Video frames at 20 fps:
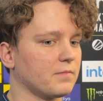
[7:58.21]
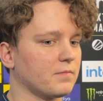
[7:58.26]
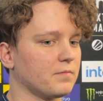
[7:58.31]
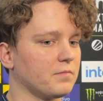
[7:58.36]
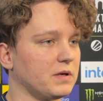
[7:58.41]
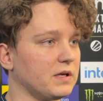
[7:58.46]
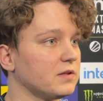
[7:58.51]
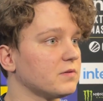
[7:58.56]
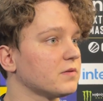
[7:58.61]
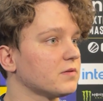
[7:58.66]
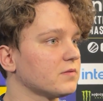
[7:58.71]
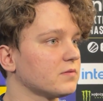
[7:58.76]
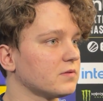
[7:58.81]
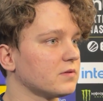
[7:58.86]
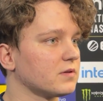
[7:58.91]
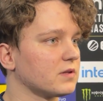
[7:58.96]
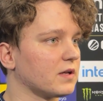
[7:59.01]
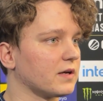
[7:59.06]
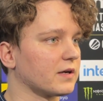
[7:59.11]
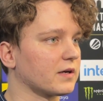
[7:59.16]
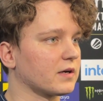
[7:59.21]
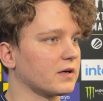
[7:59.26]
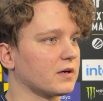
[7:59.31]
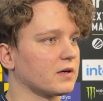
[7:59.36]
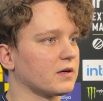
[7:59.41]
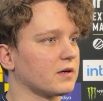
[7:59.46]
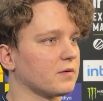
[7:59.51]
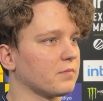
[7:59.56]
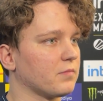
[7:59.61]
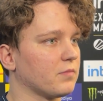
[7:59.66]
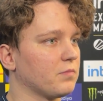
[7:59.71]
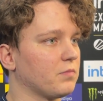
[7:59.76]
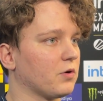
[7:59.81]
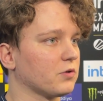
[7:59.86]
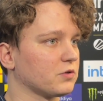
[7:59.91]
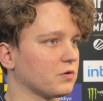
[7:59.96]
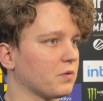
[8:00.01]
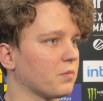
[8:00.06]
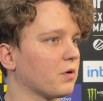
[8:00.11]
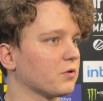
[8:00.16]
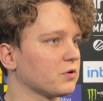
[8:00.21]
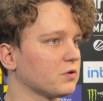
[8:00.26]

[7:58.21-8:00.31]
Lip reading: beat like both of